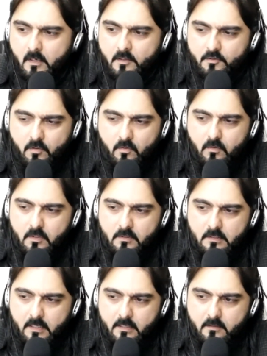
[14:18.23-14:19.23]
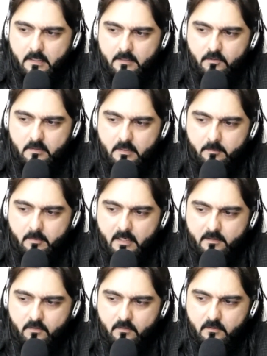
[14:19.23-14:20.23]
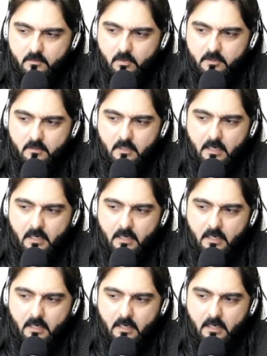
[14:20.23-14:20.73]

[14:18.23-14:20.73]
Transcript: So Daniel, actually, let me ask you this question.